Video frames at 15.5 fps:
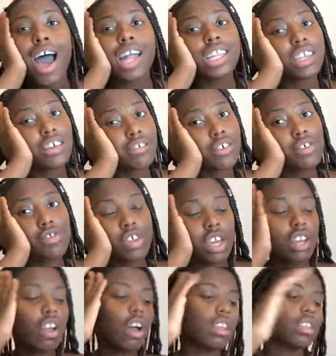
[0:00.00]
I love you,
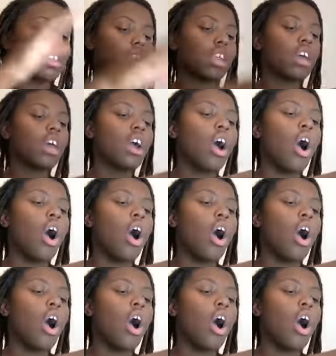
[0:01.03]
Shane Dawson.